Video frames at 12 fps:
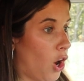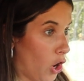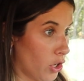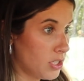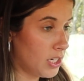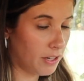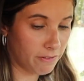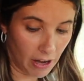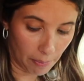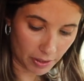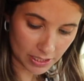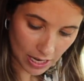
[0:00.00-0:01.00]
car seat
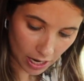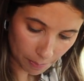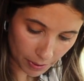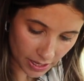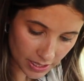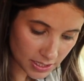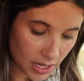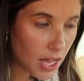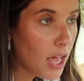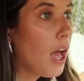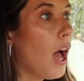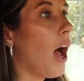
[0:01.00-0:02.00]
family setup is
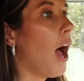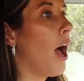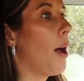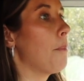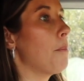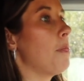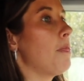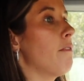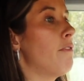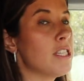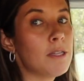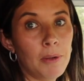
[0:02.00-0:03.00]

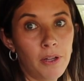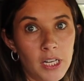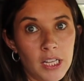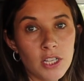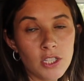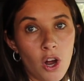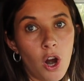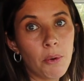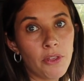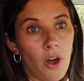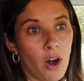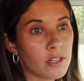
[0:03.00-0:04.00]
visibility in this car
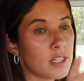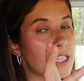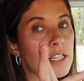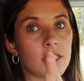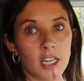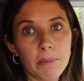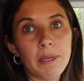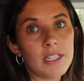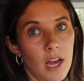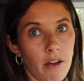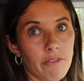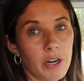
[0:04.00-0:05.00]
with car seats is going to be
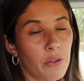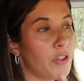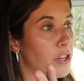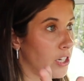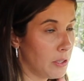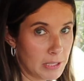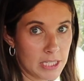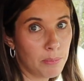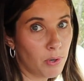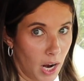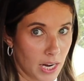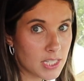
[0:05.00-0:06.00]
tough. I don't think you're going to be
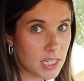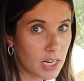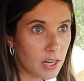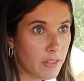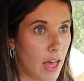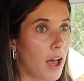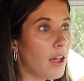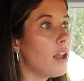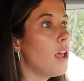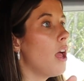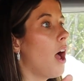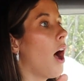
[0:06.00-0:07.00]
surprised to hear that,
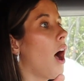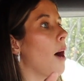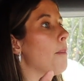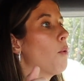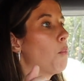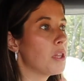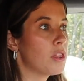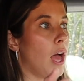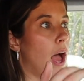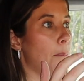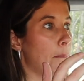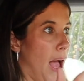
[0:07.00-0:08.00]
but with
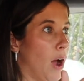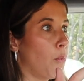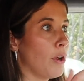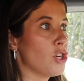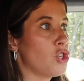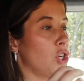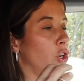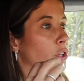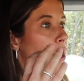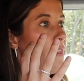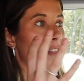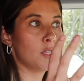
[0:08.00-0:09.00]
that back windshield
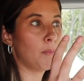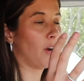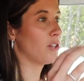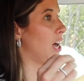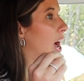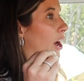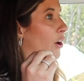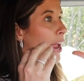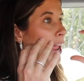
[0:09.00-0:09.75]
and the spare tire